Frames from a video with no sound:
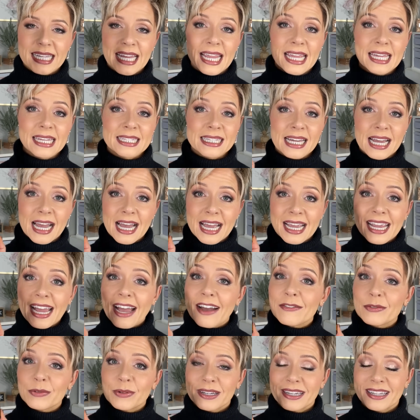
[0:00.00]
And I
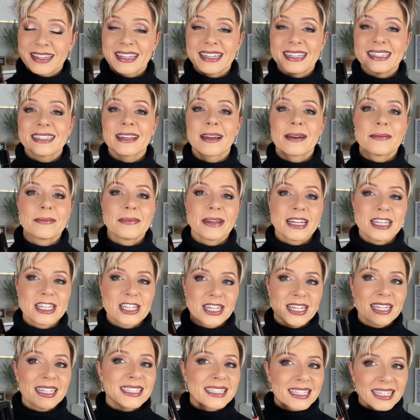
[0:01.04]
have one of these on my
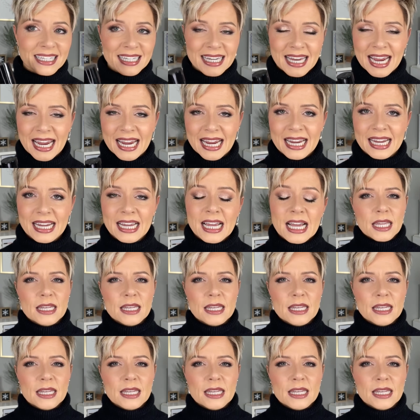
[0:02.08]
cheeks today.